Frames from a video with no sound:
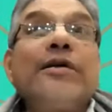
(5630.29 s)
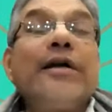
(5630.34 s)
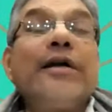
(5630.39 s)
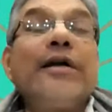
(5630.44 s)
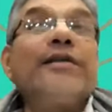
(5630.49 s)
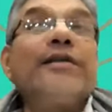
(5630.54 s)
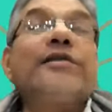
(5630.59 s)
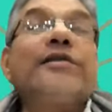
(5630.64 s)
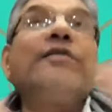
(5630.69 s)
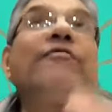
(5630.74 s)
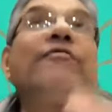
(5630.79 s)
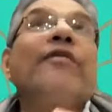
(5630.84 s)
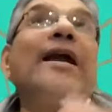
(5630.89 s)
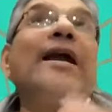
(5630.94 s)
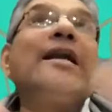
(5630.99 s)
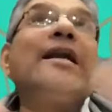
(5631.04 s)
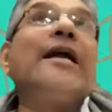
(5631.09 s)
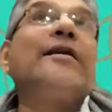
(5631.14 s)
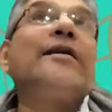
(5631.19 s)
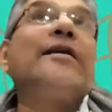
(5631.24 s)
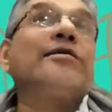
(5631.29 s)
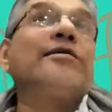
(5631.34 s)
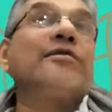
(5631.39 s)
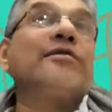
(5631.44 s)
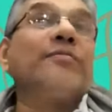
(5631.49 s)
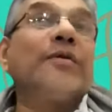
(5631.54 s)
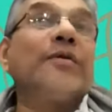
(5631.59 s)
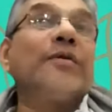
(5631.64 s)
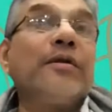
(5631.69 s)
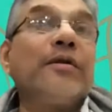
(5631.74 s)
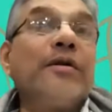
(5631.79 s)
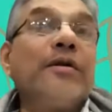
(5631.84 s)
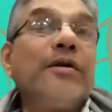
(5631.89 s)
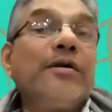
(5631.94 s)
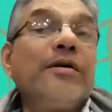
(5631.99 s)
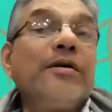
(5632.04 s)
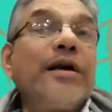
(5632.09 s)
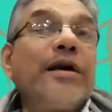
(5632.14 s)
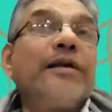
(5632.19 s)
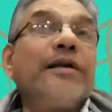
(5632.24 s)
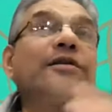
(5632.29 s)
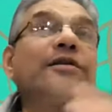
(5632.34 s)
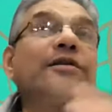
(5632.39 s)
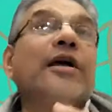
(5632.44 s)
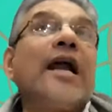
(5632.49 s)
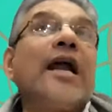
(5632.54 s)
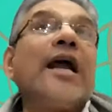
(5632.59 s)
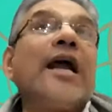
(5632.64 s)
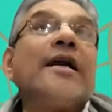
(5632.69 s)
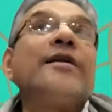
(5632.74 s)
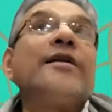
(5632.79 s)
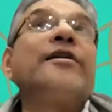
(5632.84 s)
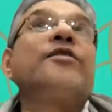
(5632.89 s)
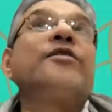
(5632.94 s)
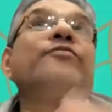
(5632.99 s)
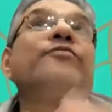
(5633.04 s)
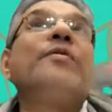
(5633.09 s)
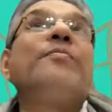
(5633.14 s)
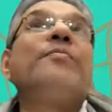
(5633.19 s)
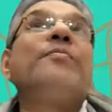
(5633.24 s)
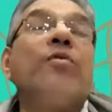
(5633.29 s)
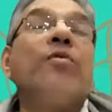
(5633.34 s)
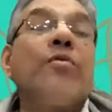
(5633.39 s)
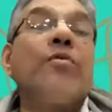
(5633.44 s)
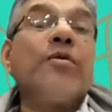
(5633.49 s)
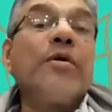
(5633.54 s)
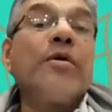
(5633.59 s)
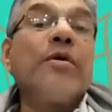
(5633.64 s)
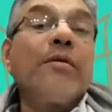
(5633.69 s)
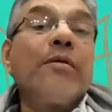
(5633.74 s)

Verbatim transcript: It is infinitesimal. It is great. It is vibhu.